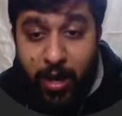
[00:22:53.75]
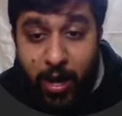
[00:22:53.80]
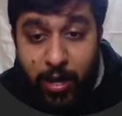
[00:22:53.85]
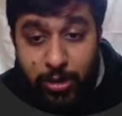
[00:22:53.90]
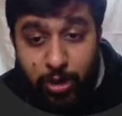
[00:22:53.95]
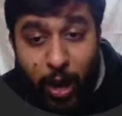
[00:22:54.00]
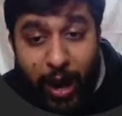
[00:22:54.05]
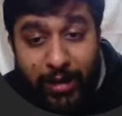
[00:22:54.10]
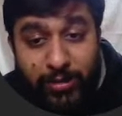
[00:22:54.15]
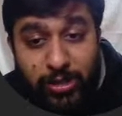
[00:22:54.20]

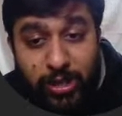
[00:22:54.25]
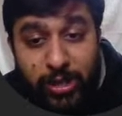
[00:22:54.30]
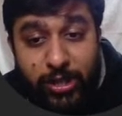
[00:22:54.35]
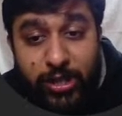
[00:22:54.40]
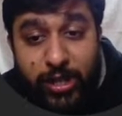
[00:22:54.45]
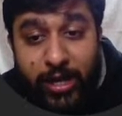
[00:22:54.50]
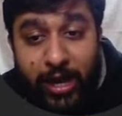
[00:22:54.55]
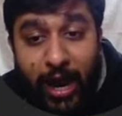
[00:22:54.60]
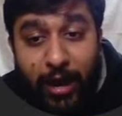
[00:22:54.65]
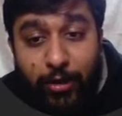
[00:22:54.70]
So actually
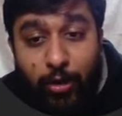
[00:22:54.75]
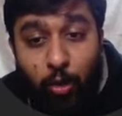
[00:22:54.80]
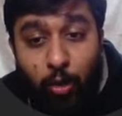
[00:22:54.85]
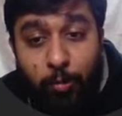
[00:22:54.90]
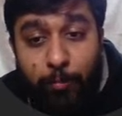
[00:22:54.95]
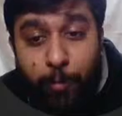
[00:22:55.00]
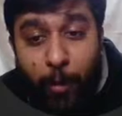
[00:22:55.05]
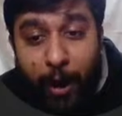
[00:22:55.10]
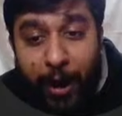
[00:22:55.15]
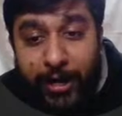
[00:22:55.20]
there are 2
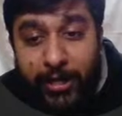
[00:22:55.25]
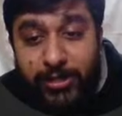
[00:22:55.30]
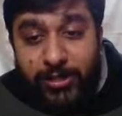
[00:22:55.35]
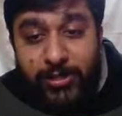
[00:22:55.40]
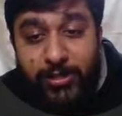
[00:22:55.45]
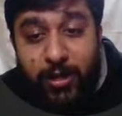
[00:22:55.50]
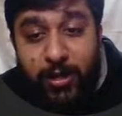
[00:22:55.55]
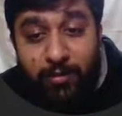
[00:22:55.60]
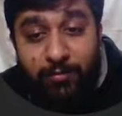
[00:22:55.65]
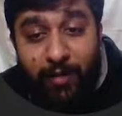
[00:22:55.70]

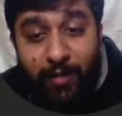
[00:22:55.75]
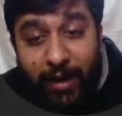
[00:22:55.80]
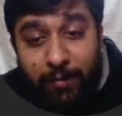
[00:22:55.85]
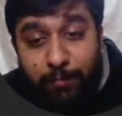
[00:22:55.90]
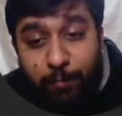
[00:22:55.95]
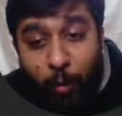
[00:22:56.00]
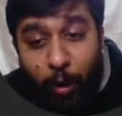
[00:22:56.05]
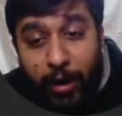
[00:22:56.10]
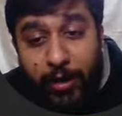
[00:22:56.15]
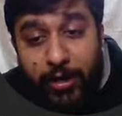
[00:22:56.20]
points. One
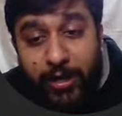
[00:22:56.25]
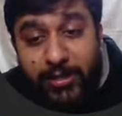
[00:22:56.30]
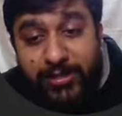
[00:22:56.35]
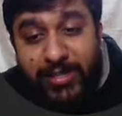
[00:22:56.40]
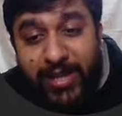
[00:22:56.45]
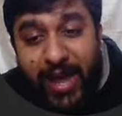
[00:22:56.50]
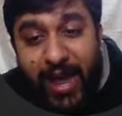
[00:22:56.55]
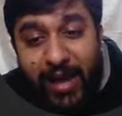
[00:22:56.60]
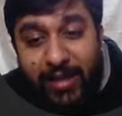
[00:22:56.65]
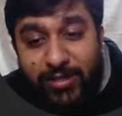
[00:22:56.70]
point is
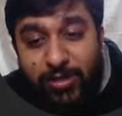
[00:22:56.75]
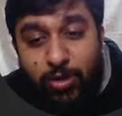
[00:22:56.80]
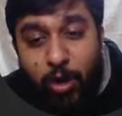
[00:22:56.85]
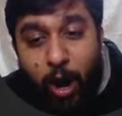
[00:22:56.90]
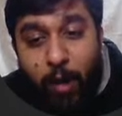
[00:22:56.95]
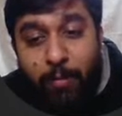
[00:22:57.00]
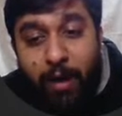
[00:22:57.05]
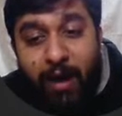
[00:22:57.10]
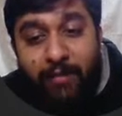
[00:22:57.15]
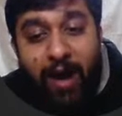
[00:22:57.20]
x
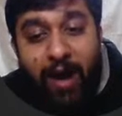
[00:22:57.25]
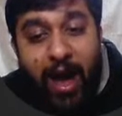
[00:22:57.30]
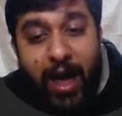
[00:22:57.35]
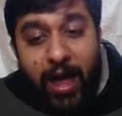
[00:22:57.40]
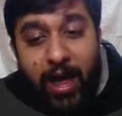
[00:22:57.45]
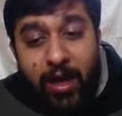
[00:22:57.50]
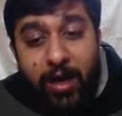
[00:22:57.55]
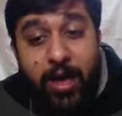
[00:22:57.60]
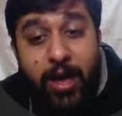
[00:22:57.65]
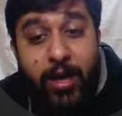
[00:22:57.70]
comma
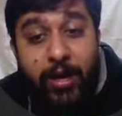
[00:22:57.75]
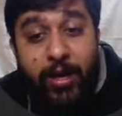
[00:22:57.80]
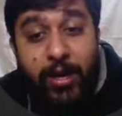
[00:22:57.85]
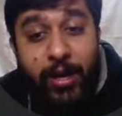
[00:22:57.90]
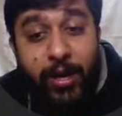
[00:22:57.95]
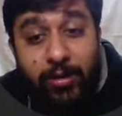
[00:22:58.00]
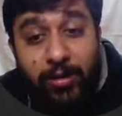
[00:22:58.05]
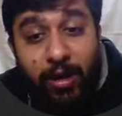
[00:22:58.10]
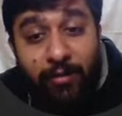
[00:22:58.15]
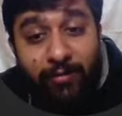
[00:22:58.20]
y.
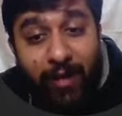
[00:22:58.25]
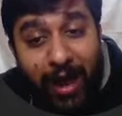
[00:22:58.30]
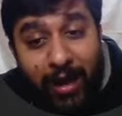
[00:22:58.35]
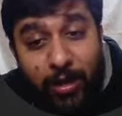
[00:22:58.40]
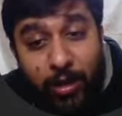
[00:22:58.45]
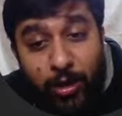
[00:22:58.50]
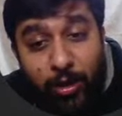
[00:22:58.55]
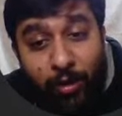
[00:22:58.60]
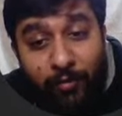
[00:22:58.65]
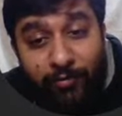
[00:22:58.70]
Here the
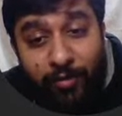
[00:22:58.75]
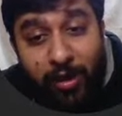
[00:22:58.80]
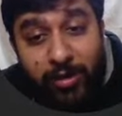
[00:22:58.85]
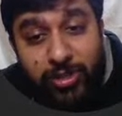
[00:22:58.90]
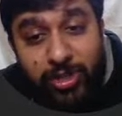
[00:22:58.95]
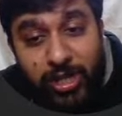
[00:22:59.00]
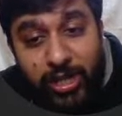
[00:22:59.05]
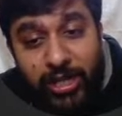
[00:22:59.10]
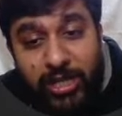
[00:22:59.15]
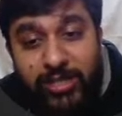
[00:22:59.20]
value of
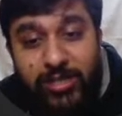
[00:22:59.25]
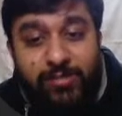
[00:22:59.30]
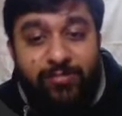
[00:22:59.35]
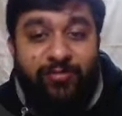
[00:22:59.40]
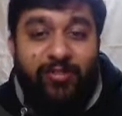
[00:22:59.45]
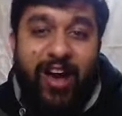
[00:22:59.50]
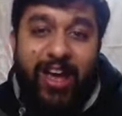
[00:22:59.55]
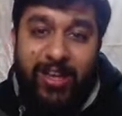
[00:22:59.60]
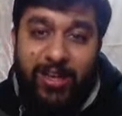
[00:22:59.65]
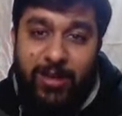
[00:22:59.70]
function is
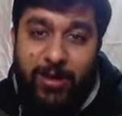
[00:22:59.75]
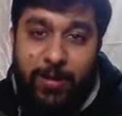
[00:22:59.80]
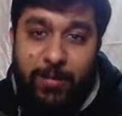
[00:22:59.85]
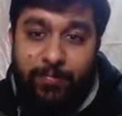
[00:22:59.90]
phi.